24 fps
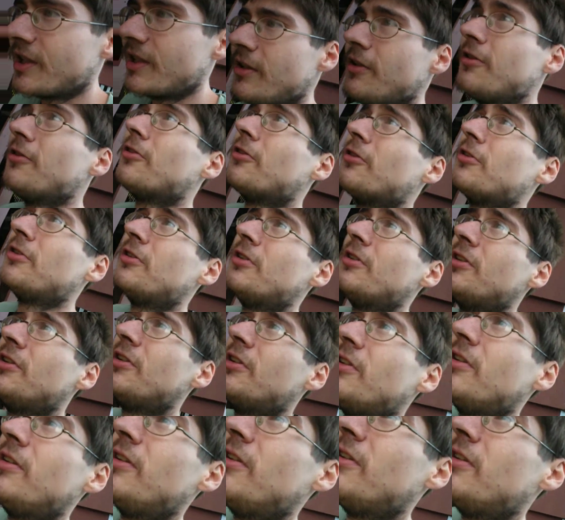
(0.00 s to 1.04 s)
still,
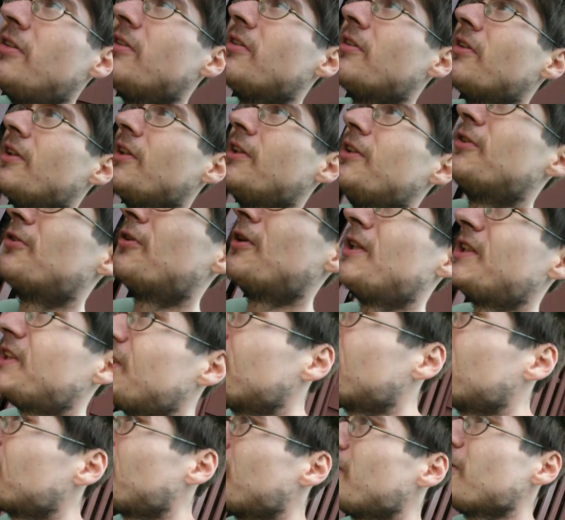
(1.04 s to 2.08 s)
like, you know, I
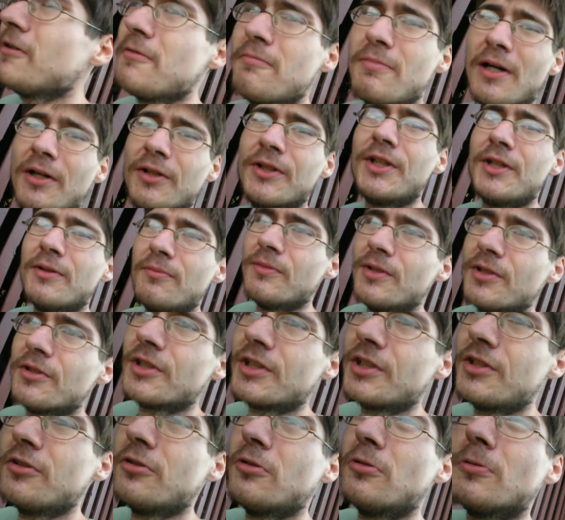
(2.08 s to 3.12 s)
still care about them. They're still